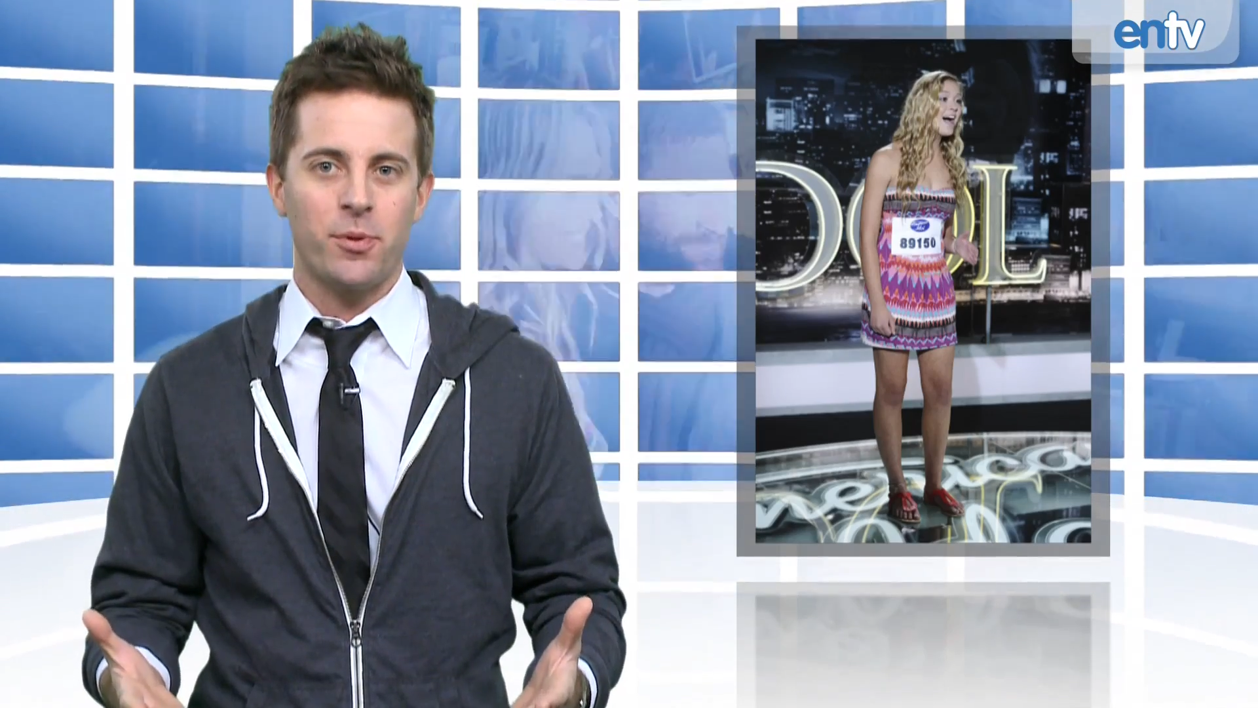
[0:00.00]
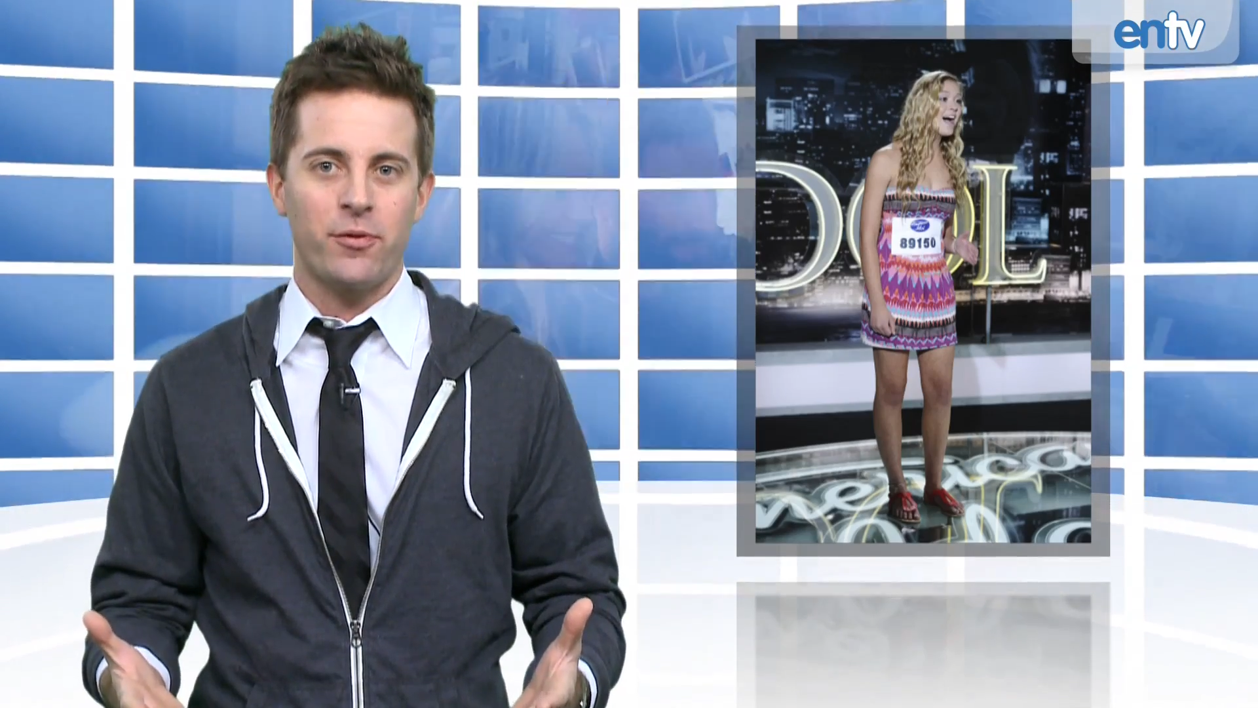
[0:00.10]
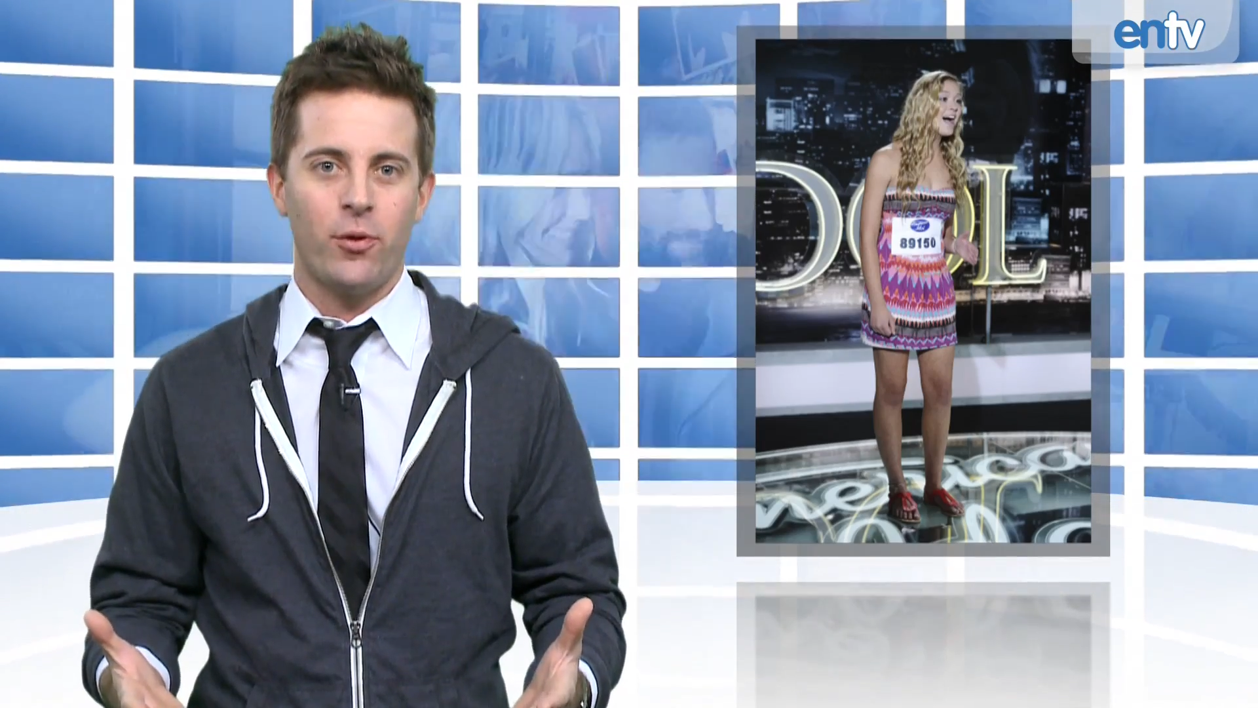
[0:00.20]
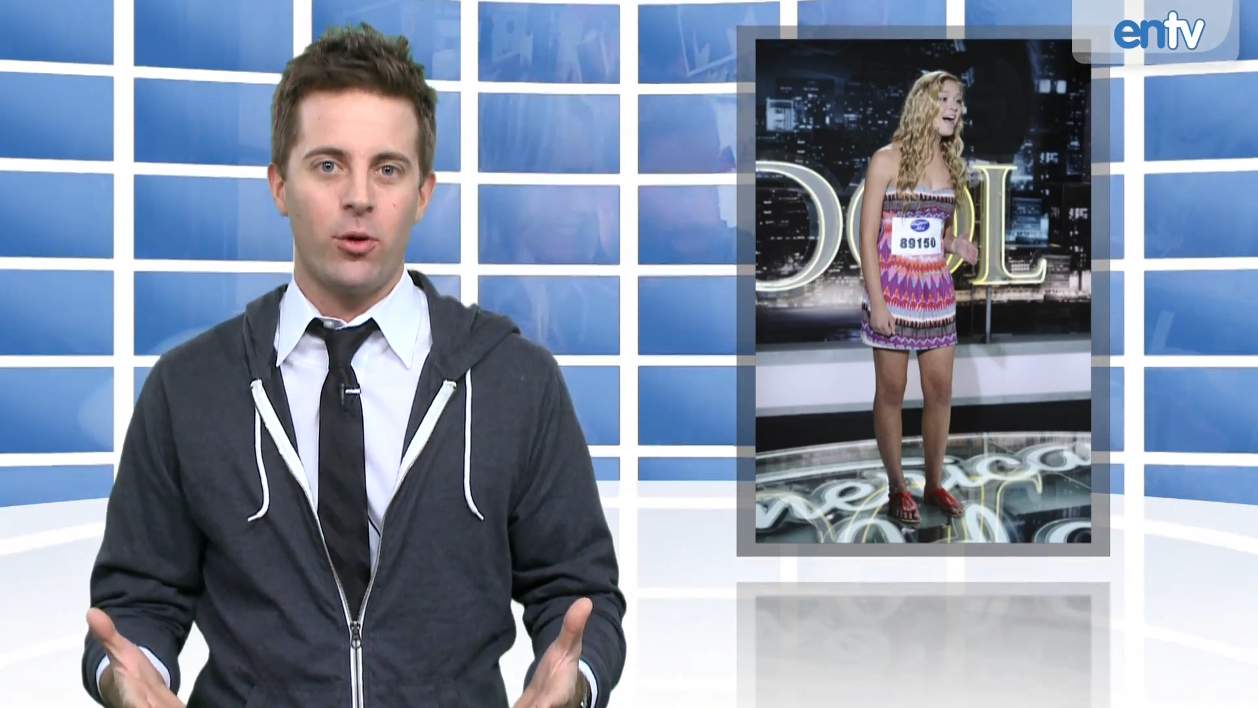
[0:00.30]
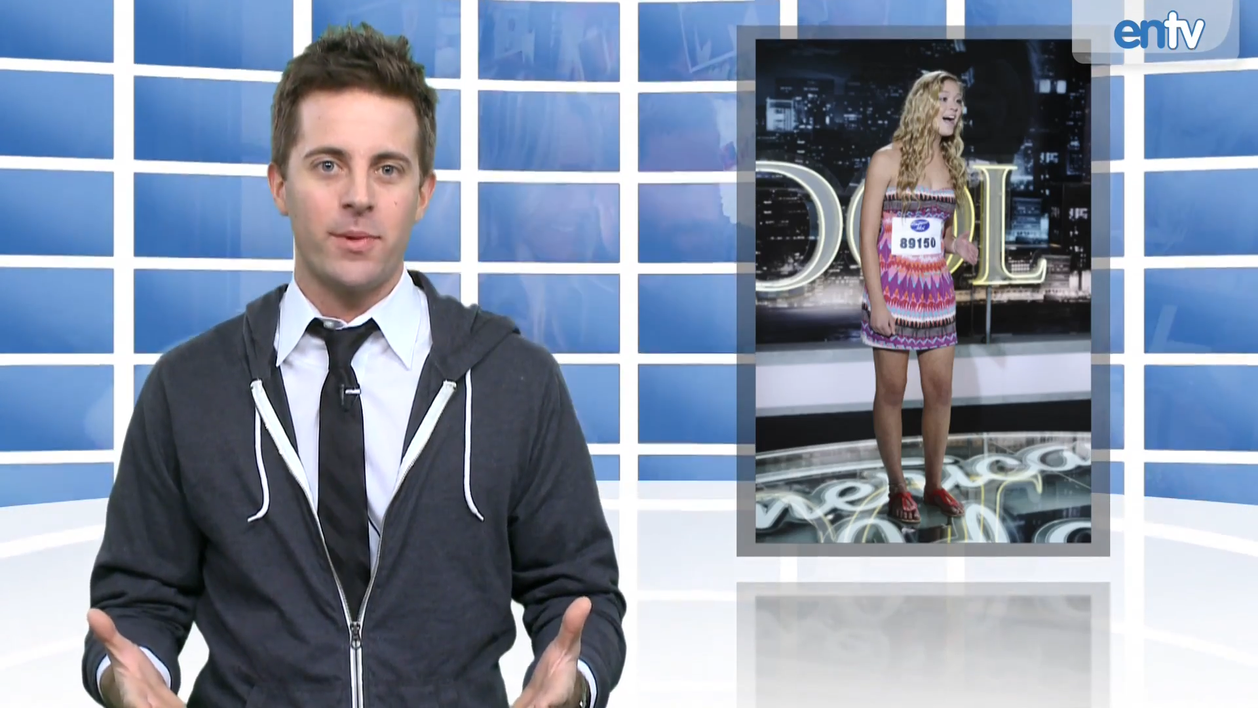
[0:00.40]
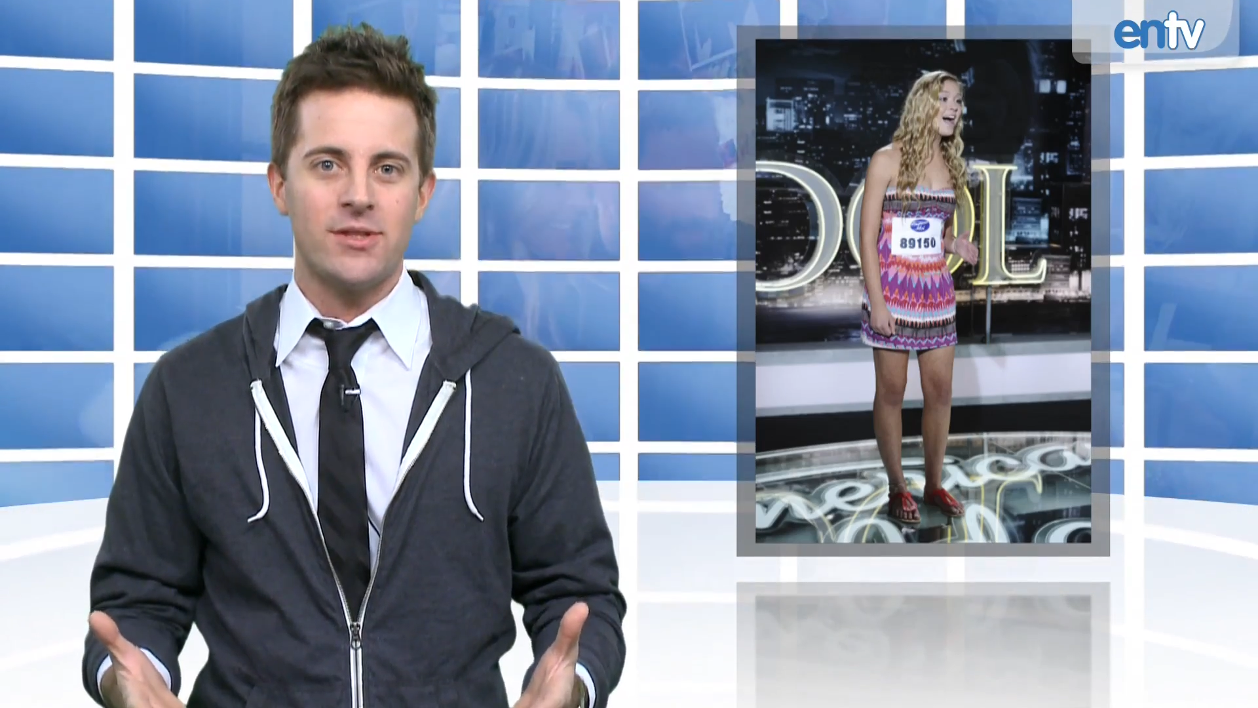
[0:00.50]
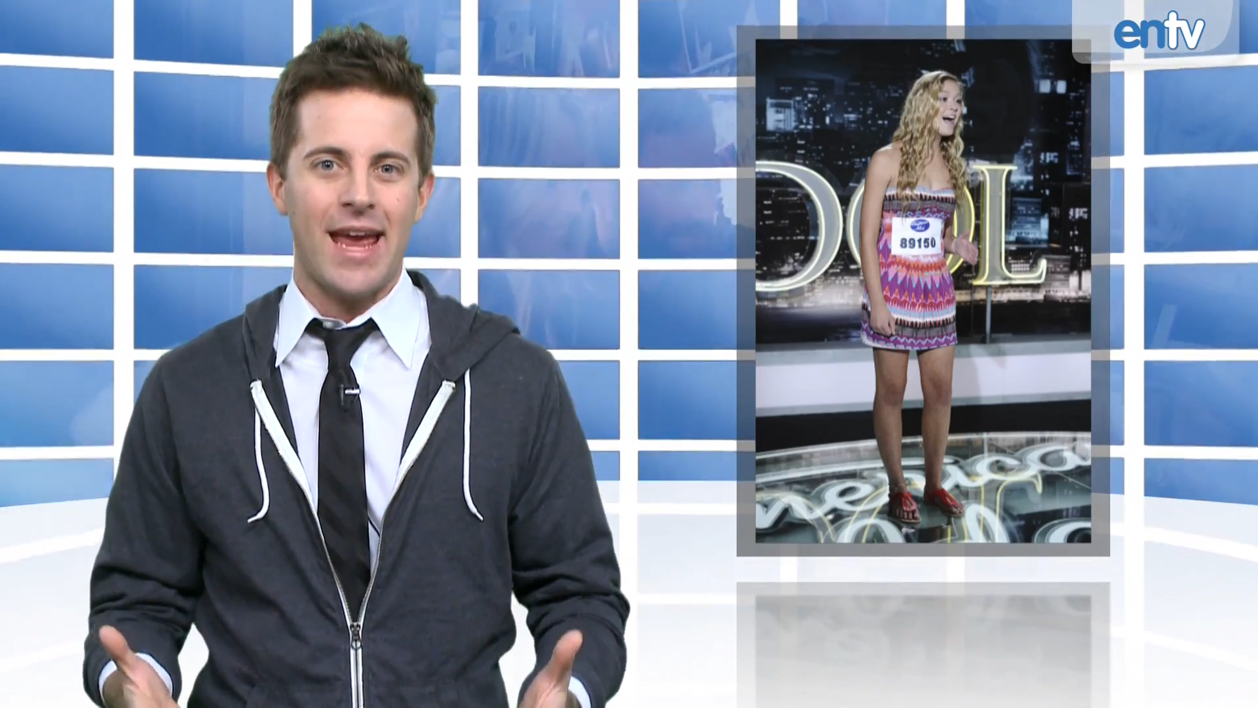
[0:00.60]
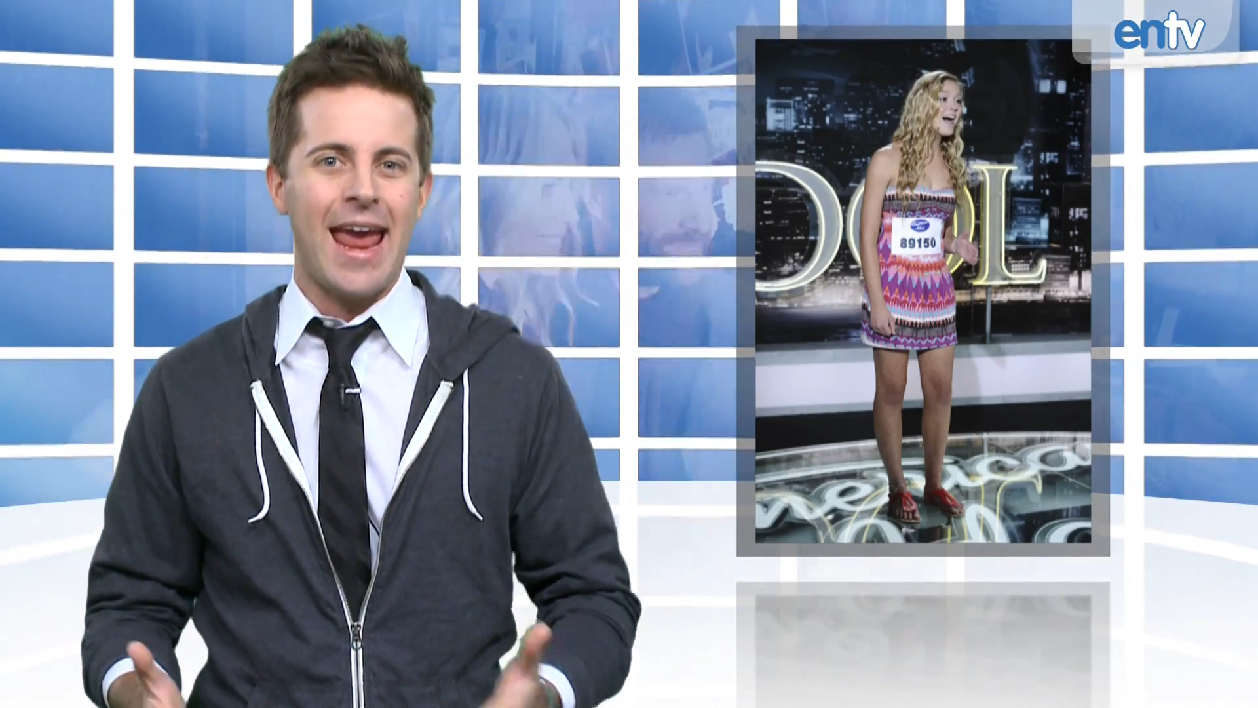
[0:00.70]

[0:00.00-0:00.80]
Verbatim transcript: performance?